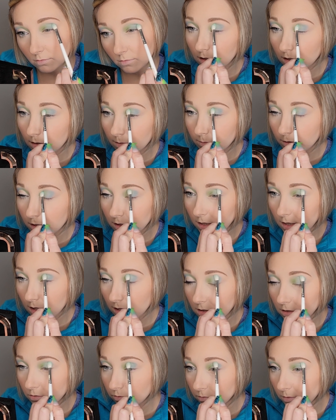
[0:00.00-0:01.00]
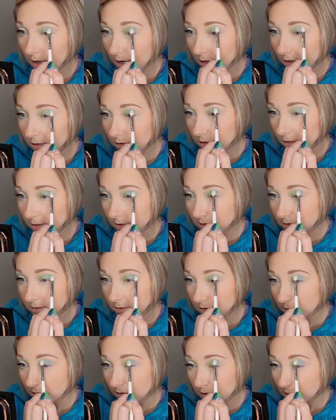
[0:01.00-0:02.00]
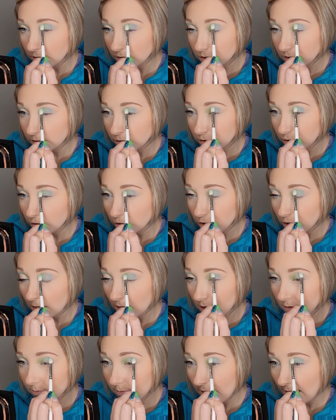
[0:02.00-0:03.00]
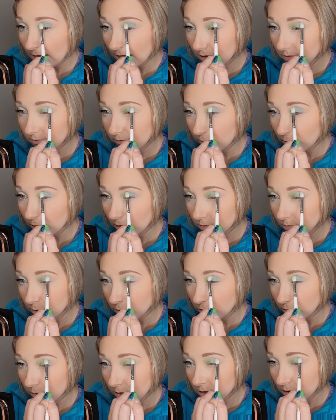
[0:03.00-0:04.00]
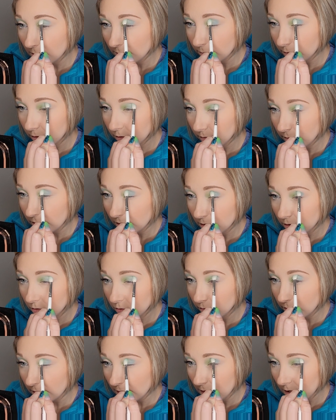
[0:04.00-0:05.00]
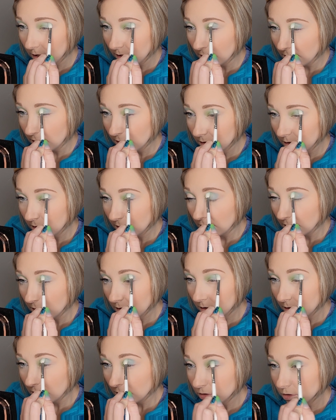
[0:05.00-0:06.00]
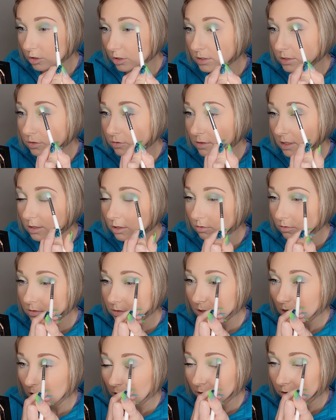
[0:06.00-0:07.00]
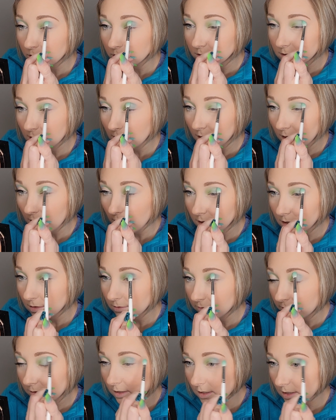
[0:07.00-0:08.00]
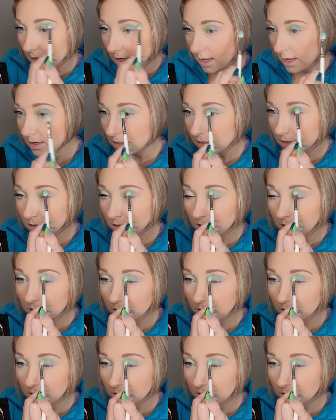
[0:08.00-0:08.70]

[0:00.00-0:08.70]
I'm going to kind of rock this shade back and forth between the blue and the green just so that those colors can kind of connect.